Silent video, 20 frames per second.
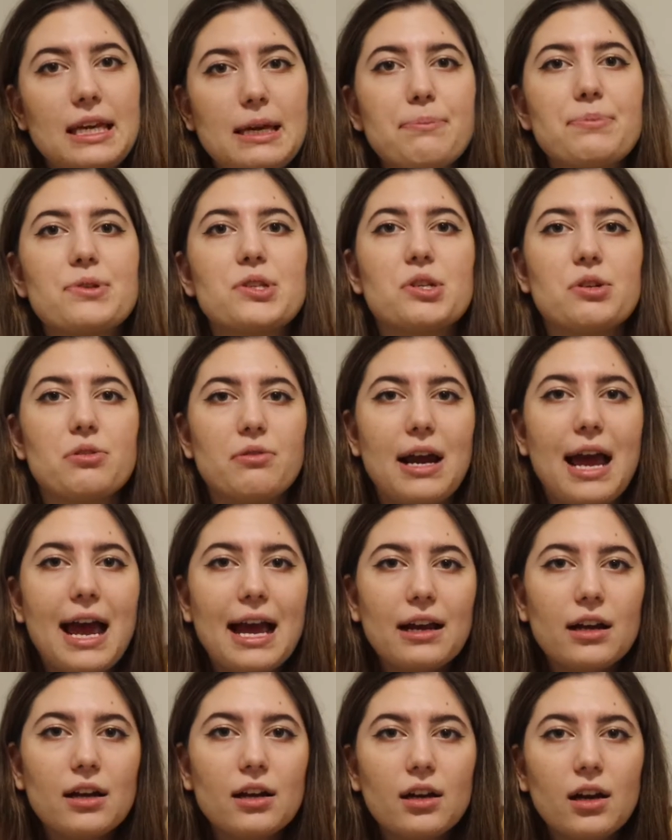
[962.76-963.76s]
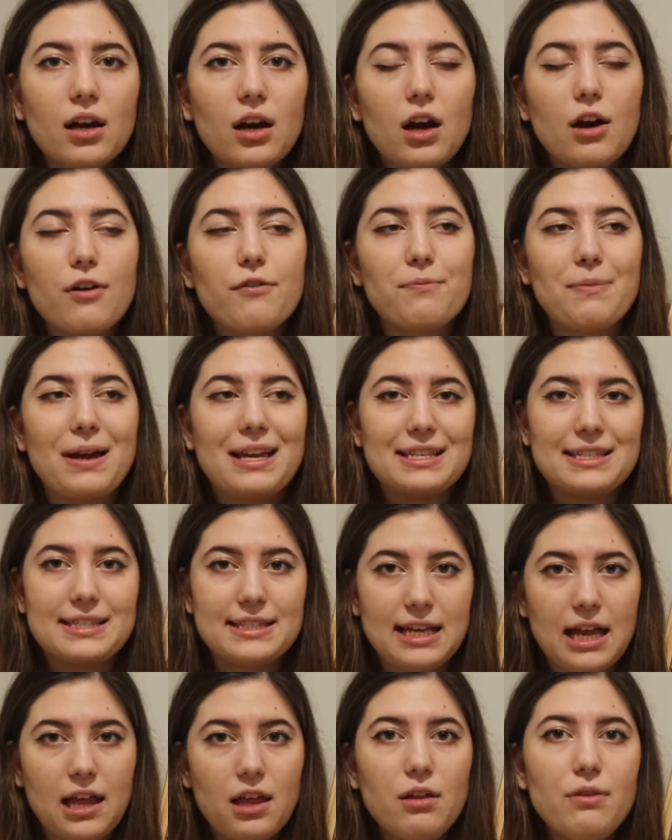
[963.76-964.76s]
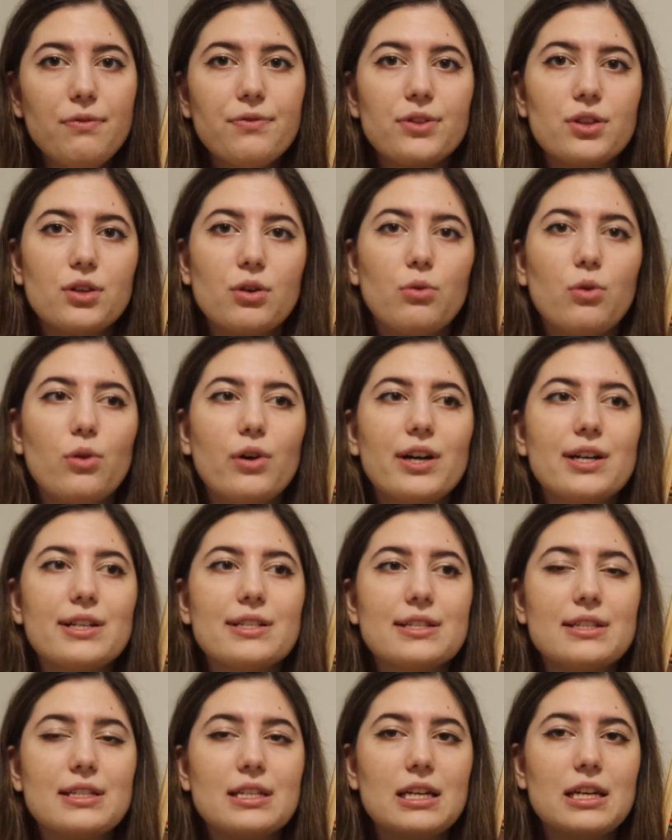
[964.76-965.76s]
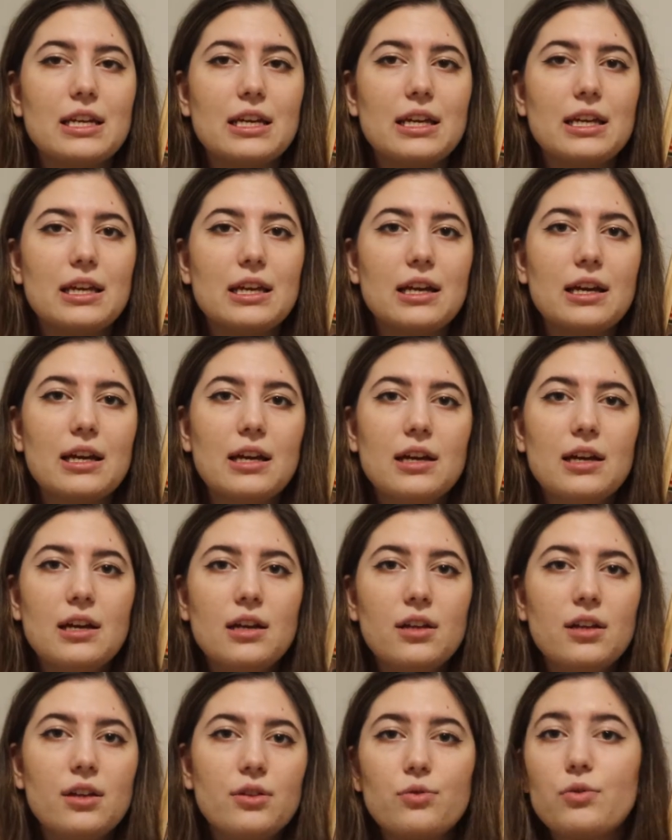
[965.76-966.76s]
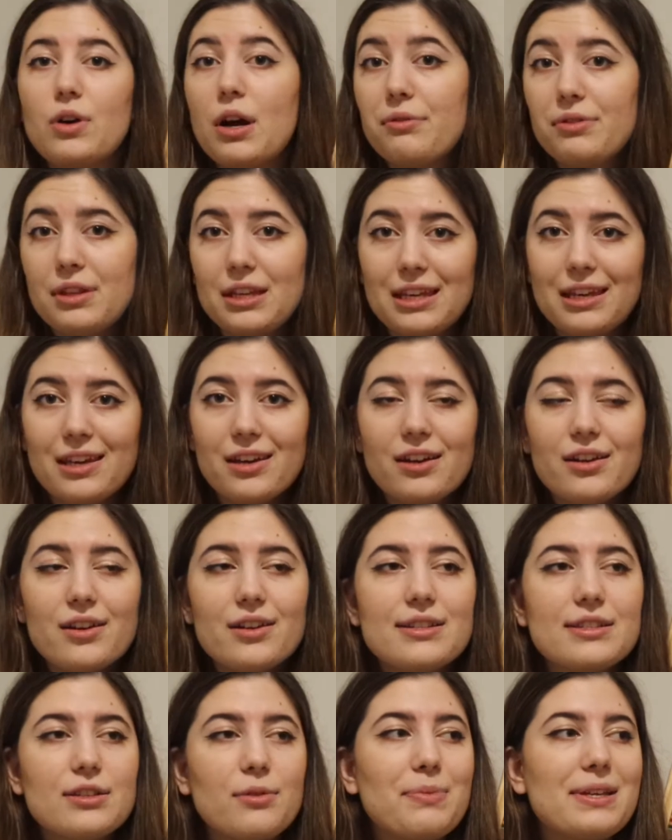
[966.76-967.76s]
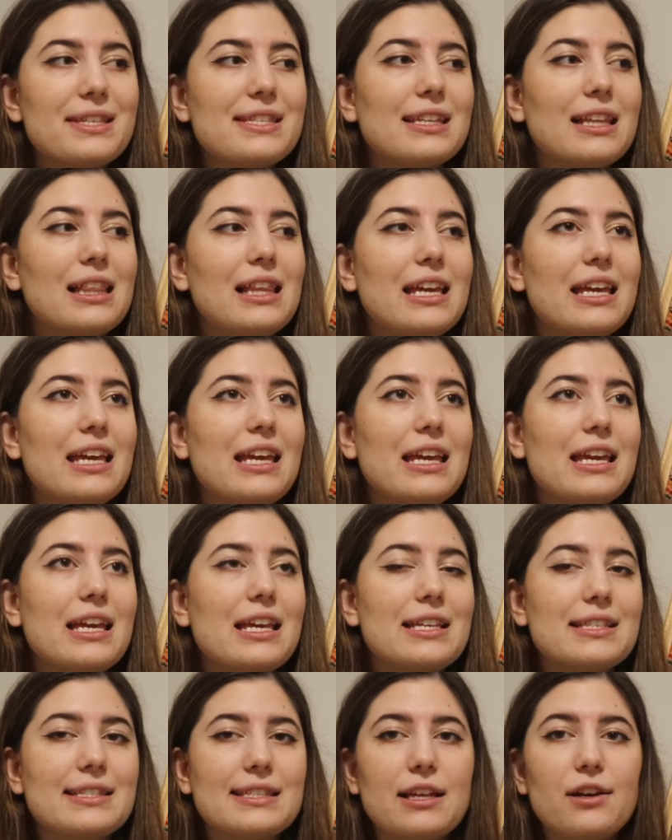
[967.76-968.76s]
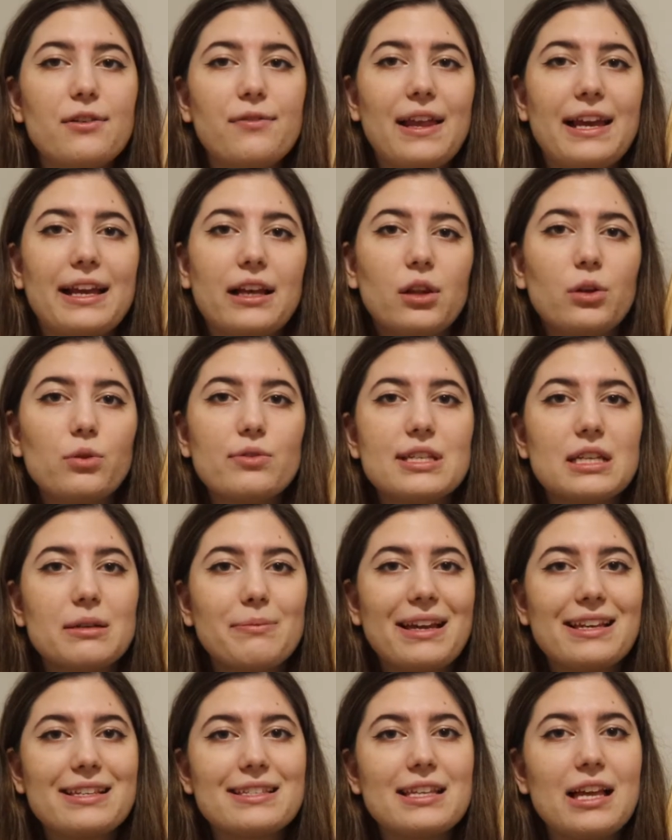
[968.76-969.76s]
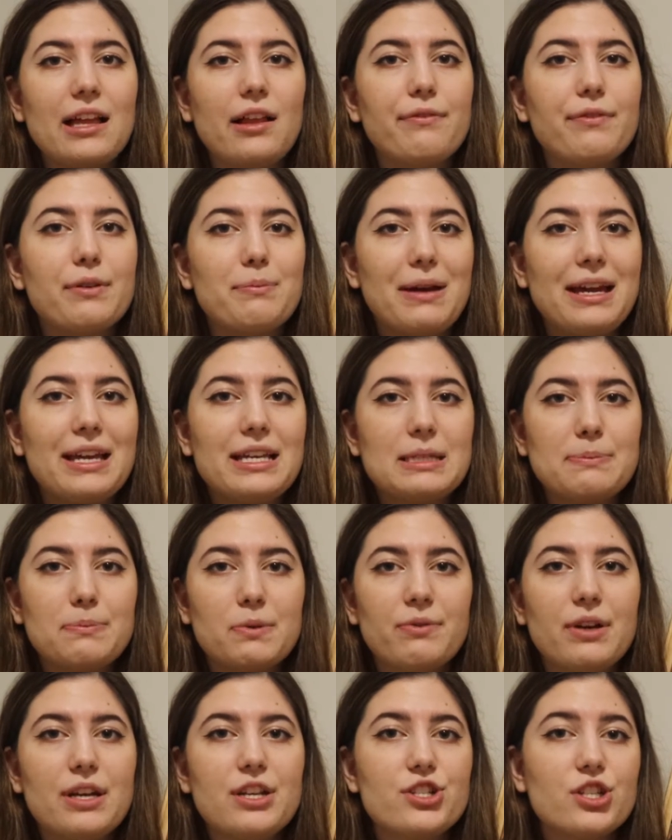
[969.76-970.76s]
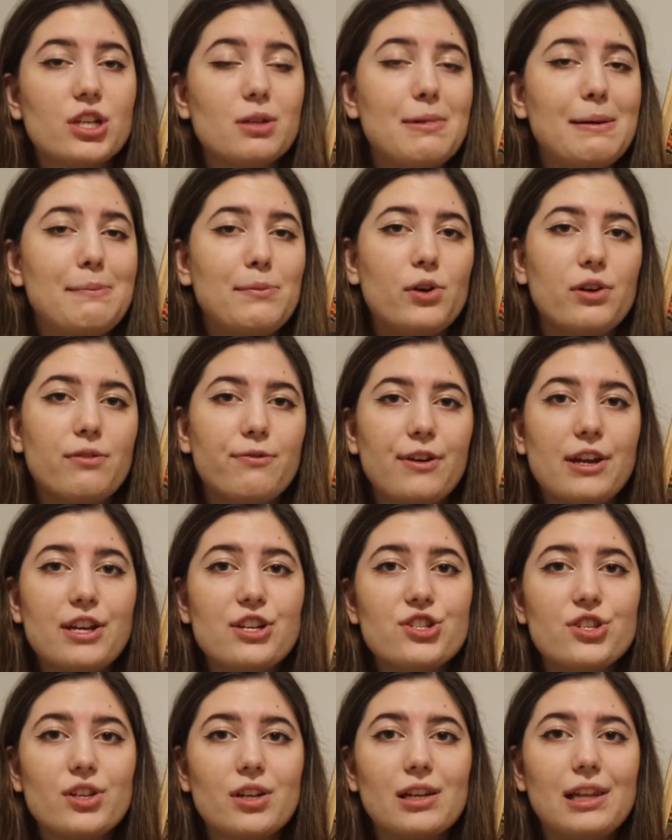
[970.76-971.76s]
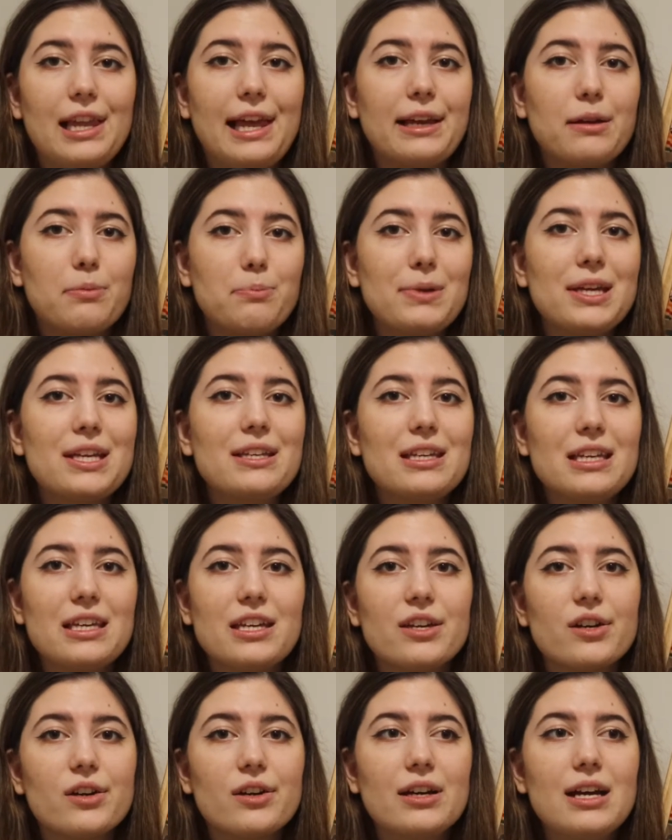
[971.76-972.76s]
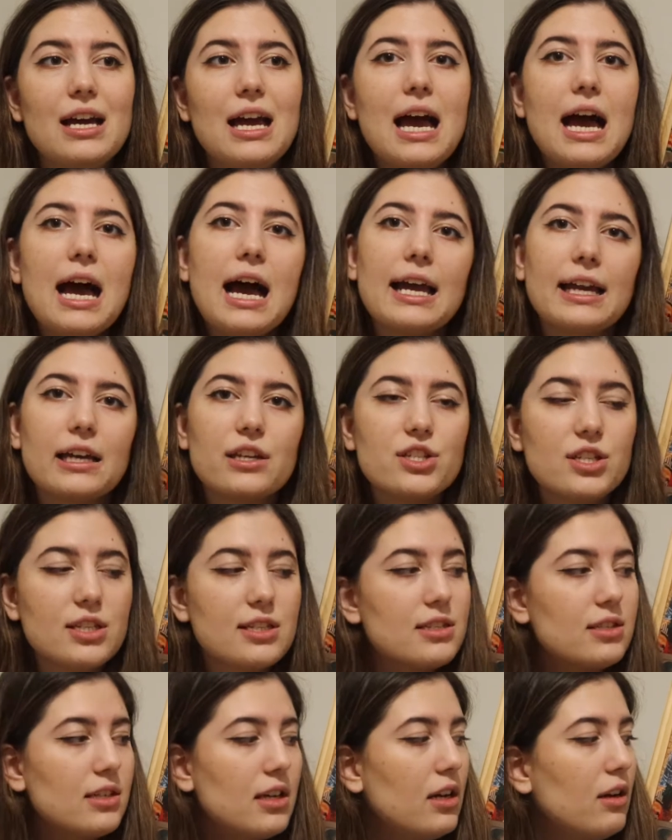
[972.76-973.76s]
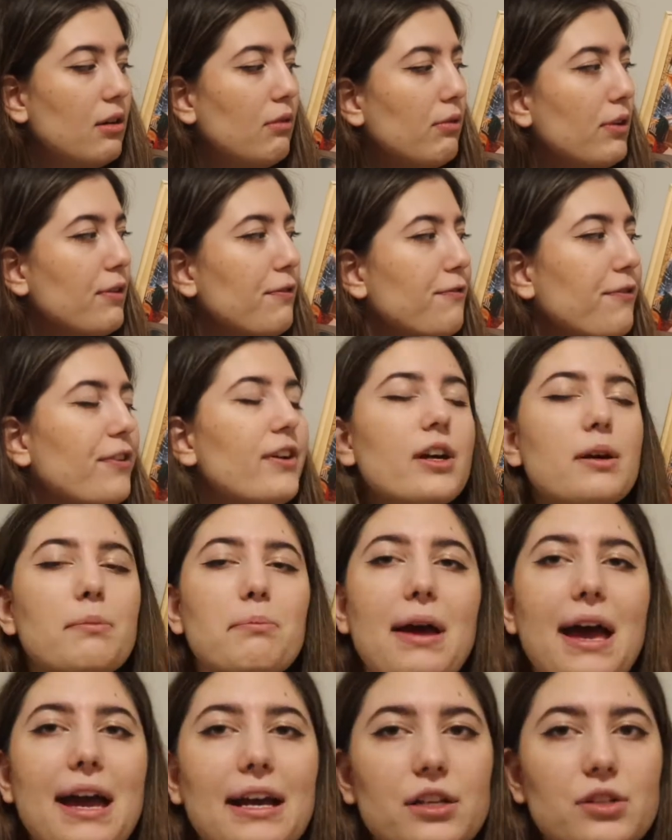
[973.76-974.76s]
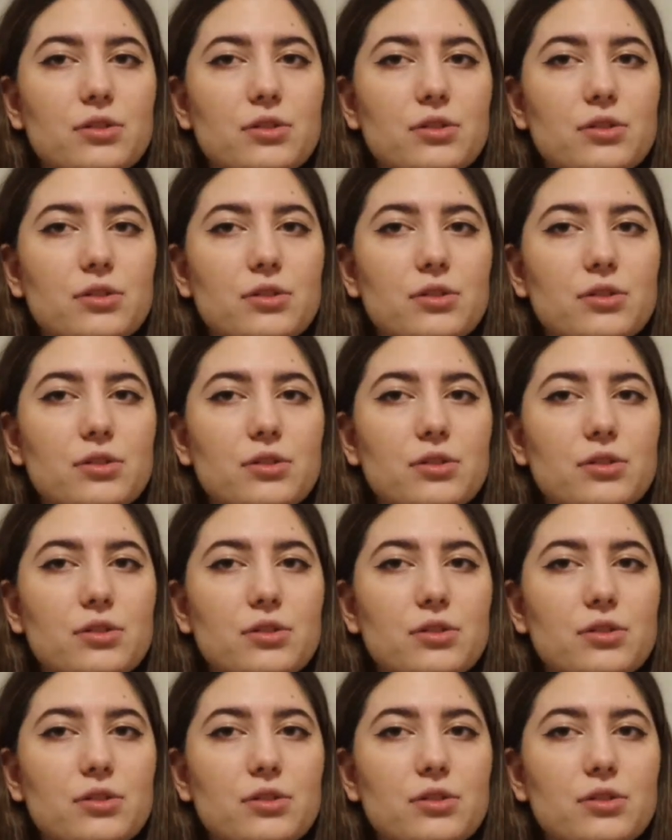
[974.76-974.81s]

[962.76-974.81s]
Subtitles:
keep track of myself throughout the year. So basically, instead of like losing myself and my inspiration and my motivation like mid-year, I can just refer back